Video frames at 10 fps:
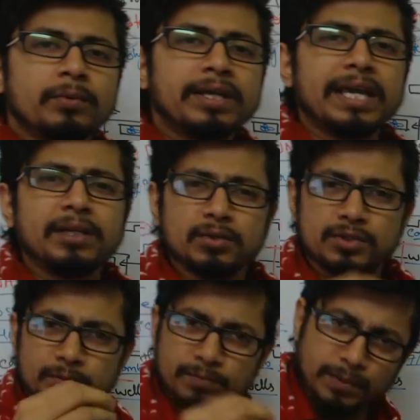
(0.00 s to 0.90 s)
we can
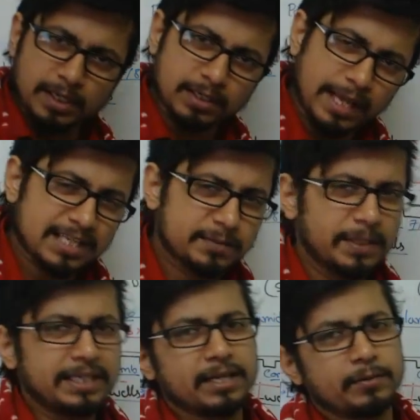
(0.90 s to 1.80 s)
use as
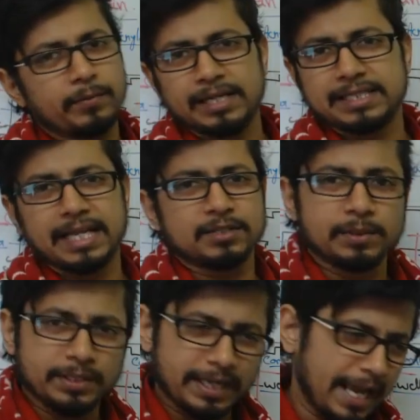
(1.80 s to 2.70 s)
many wells as
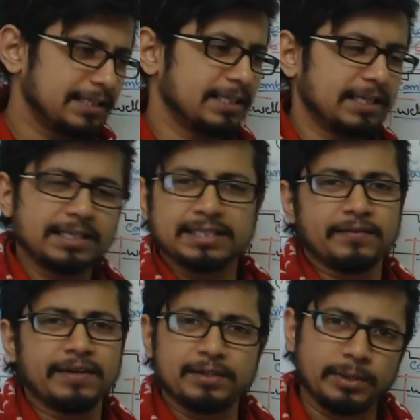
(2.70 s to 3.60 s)
we can. Generally
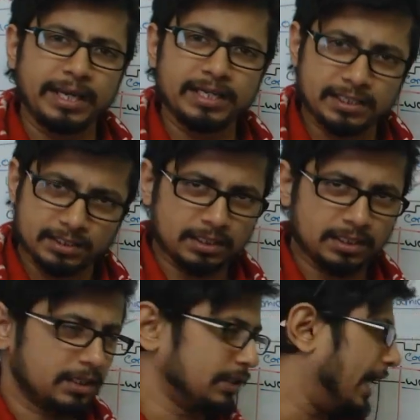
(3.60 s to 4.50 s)
7 to 8 is the